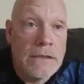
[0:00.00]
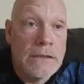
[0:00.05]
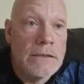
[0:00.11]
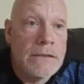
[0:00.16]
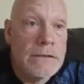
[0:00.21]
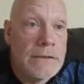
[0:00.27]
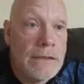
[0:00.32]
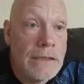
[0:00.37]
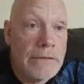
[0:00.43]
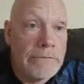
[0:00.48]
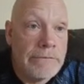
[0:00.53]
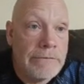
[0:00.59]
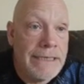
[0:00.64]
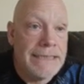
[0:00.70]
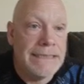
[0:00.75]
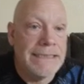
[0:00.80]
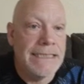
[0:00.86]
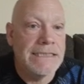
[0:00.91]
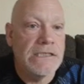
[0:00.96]
All right,
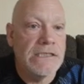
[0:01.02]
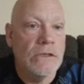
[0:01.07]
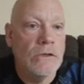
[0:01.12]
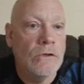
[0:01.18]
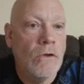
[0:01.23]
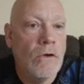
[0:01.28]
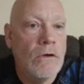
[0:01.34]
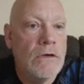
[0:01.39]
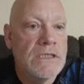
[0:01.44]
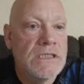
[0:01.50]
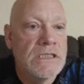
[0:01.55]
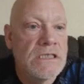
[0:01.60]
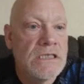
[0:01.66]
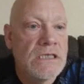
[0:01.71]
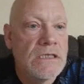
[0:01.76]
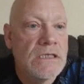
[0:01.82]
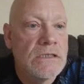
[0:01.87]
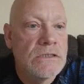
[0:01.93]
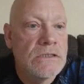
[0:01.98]
that's a loss.
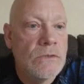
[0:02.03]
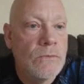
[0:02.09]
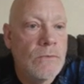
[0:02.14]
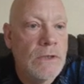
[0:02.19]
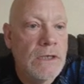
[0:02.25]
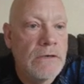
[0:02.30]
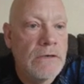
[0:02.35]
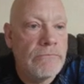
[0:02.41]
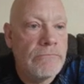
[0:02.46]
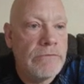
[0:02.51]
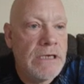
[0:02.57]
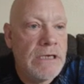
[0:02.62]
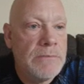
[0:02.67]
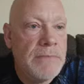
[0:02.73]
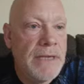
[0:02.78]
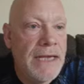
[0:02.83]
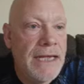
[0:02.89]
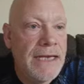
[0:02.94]
So we're going to rebet.